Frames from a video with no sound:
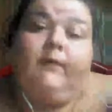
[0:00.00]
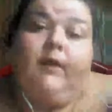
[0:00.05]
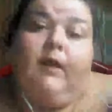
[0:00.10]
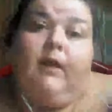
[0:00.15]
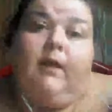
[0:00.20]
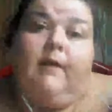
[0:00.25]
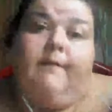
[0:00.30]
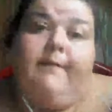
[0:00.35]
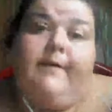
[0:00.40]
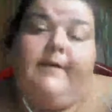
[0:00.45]

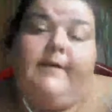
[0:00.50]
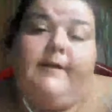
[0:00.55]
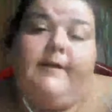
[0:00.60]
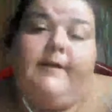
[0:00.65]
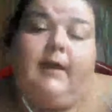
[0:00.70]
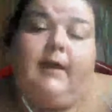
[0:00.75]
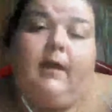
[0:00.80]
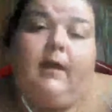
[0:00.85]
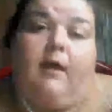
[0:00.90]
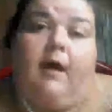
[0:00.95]
Let me
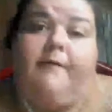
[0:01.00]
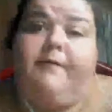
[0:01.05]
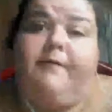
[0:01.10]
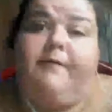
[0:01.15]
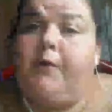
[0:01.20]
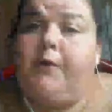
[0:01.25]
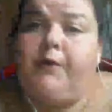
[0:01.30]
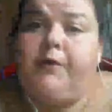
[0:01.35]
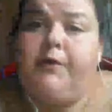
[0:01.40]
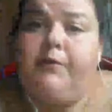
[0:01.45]
see. I've
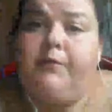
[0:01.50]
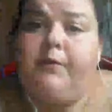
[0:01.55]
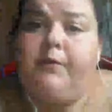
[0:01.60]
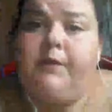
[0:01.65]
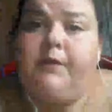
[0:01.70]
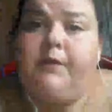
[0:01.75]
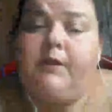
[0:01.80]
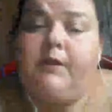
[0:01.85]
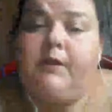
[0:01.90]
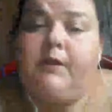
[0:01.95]
started
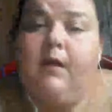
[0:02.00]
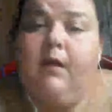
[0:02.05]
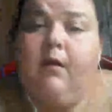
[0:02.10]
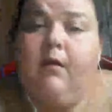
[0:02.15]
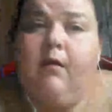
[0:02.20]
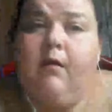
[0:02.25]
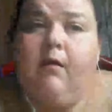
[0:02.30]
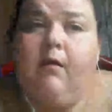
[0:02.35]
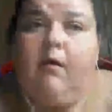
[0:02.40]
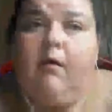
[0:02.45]
doing
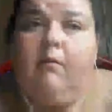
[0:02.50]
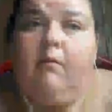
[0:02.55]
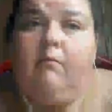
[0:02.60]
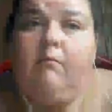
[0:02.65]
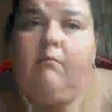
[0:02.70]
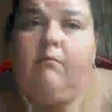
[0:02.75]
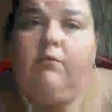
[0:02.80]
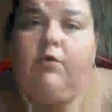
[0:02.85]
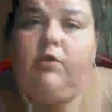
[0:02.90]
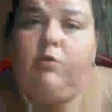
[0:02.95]

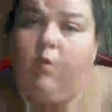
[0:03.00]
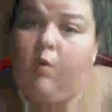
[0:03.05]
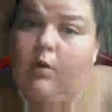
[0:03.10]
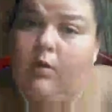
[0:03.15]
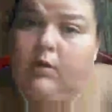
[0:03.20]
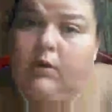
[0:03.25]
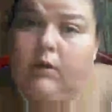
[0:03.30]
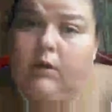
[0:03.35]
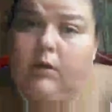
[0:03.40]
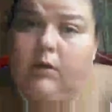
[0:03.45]
some
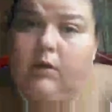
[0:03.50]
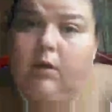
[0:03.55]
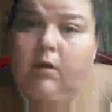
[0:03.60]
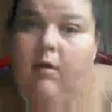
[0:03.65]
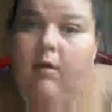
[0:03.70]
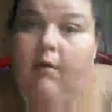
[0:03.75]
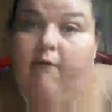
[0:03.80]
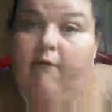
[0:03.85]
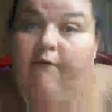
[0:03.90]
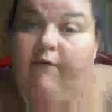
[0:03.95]
short
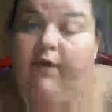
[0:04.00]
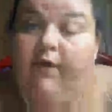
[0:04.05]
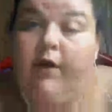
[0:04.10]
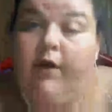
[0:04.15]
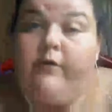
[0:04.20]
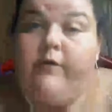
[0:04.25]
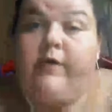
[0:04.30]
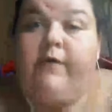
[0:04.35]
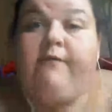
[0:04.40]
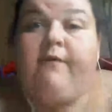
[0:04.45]

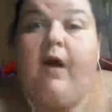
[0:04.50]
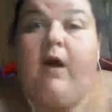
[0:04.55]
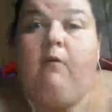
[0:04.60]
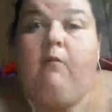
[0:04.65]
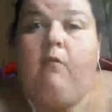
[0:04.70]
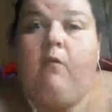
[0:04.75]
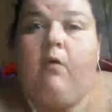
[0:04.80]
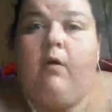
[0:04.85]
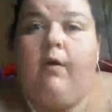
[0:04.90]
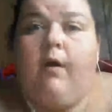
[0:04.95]
videos. I've
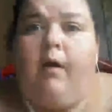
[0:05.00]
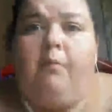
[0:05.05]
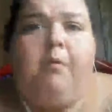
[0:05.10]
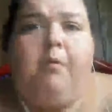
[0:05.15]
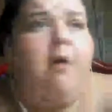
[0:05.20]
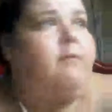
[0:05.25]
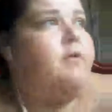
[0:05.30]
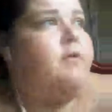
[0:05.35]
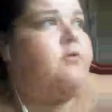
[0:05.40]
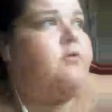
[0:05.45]
got one. I'll
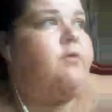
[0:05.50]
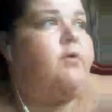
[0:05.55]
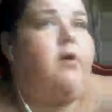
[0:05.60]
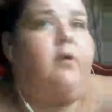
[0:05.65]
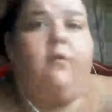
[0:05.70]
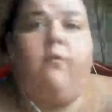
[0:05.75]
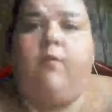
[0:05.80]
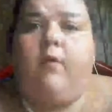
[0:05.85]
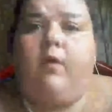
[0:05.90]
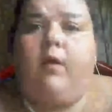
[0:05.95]
probably do
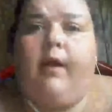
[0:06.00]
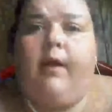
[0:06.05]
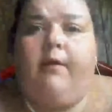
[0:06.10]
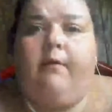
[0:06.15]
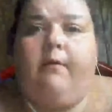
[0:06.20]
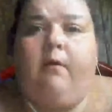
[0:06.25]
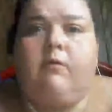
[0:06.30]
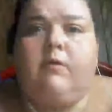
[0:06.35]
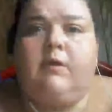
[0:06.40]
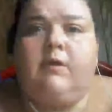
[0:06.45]
another one
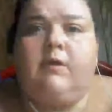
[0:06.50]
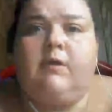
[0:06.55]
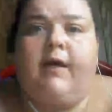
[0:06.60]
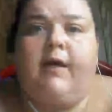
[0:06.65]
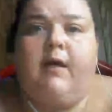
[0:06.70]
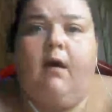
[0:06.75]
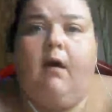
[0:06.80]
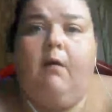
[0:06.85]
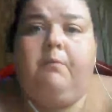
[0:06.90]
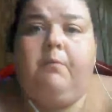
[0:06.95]
later on
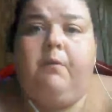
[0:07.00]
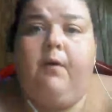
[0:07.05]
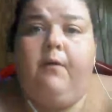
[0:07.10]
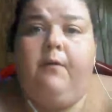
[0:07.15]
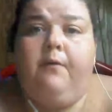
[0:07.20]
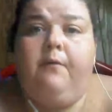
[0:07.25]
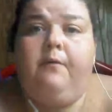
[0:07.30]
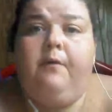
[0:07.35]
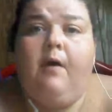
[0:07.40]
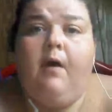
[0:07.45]
today to
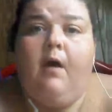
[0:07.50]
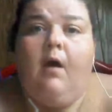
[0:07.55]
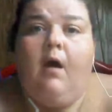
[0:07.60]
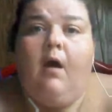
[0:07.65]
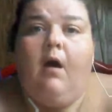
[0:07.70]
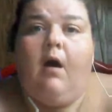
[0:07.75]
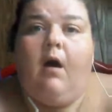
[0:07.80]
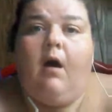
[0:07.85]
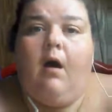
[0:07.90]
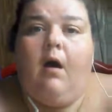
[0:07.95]
upload.
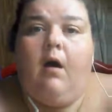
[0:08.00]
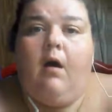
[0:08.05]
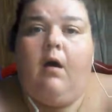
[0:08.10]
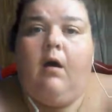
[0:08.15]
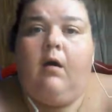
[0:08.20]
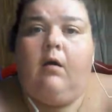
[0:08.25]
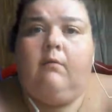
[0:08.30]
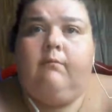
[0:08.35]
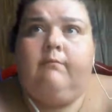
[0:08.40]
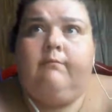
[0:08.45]

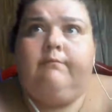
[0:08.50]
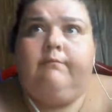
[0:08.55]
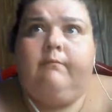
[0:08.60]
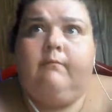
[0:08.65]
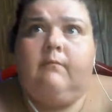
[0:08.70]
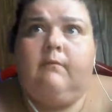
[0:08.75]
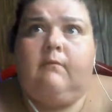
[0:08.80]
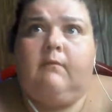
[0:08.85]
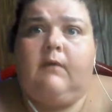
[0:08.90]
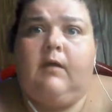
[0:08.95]

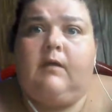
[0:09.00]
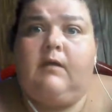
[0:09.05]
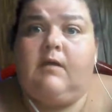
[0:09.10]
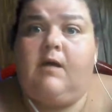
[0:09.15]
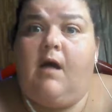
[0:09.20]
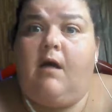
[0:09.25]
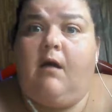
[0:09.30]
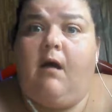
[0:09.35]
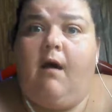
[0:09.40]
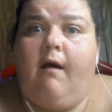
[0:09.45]
To
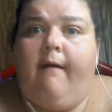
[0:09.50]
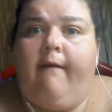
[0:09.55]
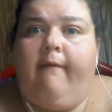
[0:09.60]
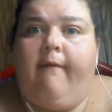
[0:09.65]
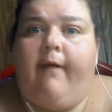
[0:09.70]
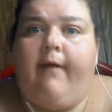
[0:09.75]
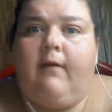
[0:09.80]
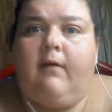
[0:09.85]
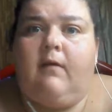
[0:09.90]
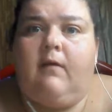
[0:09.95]
kind of
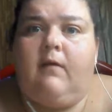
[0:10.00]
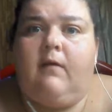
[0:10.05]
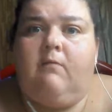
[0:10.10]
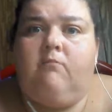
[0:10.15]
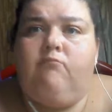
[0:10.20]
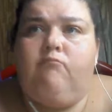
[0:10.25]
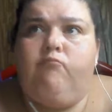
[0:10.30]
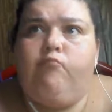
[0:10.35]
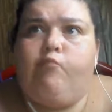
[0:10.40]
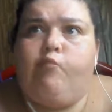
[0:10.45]
highlight
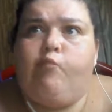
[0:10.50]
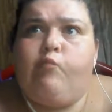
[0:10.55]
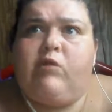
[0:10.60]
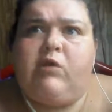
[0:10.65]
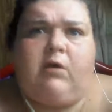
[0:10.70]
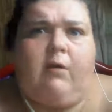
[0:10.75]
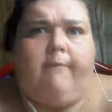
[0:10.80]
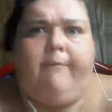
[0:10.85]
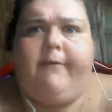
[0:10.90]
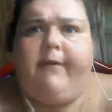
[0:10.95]

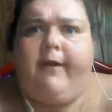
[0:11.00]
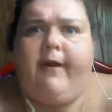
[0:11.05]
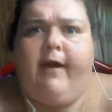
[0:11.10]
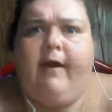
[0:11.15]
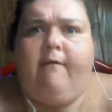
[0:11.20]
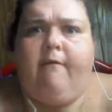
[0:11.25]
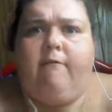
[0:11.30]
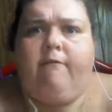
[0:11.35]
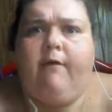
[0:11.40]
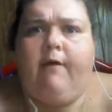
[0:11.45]
something. I
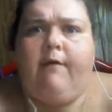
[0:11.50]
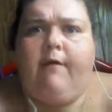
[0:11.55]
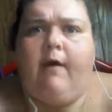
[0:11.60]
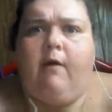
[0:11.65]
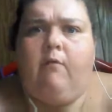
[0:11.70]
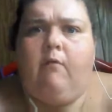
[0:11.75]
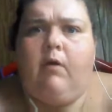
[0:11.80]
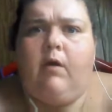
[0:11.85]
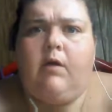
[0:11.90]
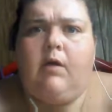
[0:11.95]
haven't figured
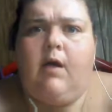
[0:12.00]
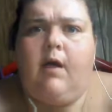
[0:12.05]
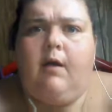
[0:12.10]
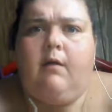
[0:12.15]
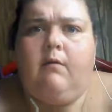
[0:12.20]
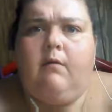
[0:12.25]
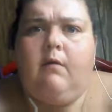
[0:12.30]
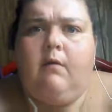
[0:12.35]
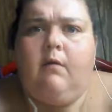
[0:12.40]
out what yet.